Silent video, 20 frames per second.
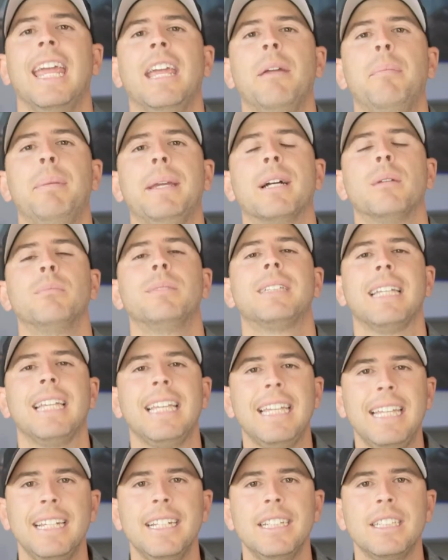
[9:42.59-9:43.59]
it becomes
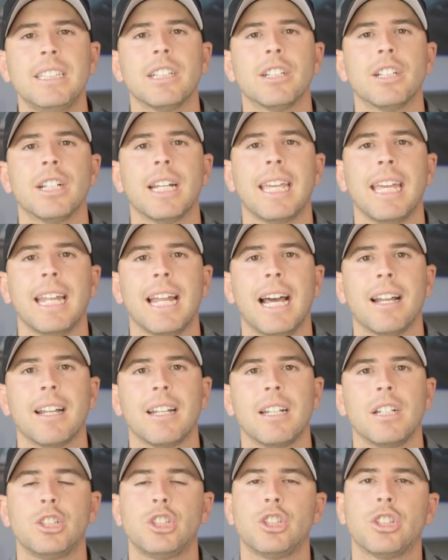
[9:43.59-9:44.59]
easier to get out
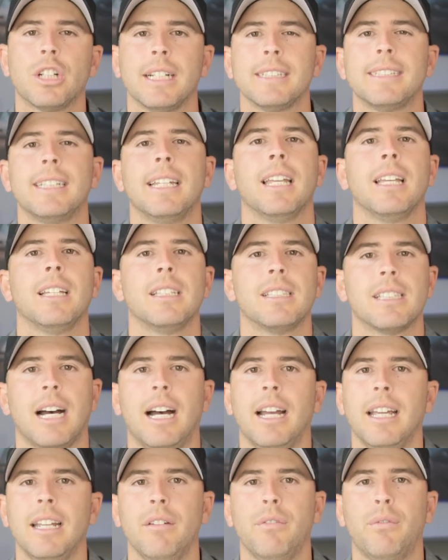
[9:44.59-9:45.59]
of the stress and
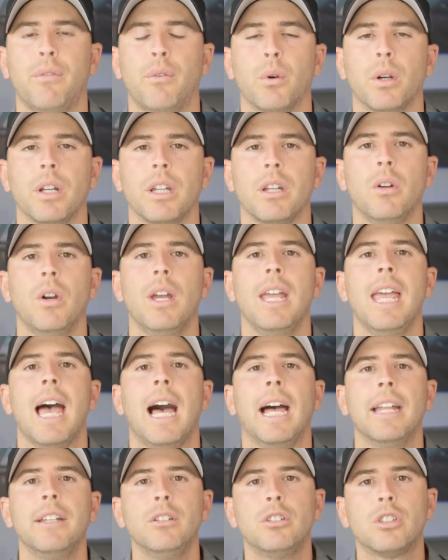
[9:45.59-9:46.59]
anxiety for you,
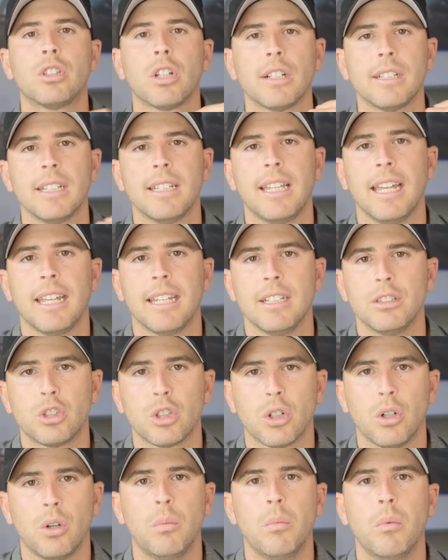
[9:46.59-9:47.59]
and you start to take
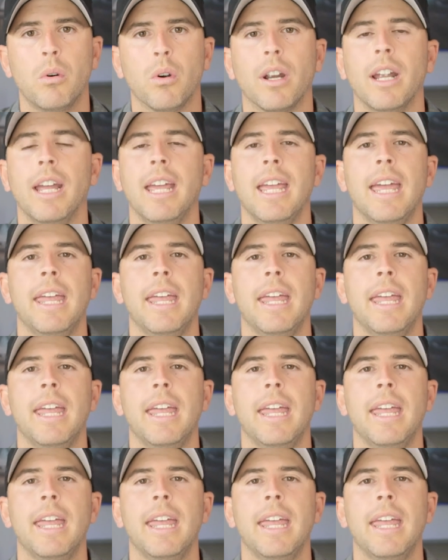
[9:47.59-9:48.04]
control more.